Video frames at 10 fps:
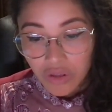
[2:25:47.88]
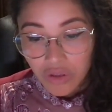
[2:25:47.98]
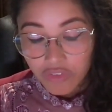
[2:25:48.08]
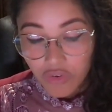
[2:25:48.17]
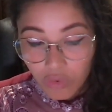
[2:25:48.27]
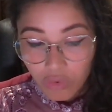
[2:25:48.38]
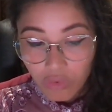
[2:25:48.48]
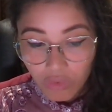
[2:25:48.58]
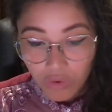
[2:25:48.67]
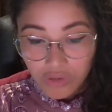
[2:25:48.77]
of
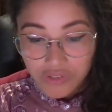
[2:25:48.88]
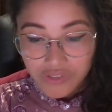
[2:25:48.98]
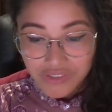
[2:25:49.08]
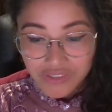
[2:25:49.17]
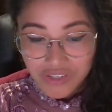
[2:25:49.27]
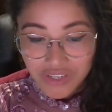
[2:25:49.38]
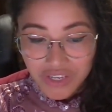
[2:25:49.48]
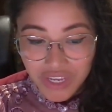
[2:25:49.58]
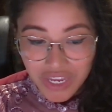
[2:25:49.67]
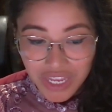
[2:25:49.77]
course,
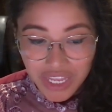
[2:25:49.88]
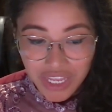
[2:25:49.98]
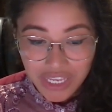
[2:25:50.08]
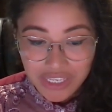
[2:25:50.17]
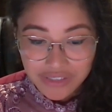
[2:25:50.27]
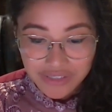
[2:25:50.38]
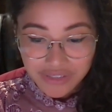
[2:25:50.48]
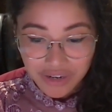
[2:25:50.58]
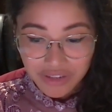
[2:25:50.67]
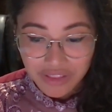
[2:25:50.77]
he
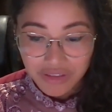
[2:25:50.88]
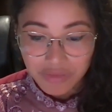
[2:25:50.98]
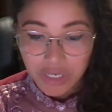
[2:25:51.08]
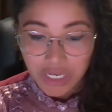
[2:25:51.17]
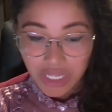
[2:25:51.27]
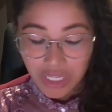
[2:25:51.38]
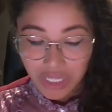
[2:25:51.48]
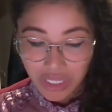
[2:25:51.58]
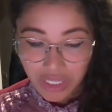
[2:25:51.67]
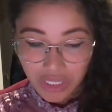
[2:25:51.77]
studied them and
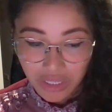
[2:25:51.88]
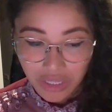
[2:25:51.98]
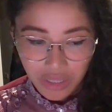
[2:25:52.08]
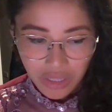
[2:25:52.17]
he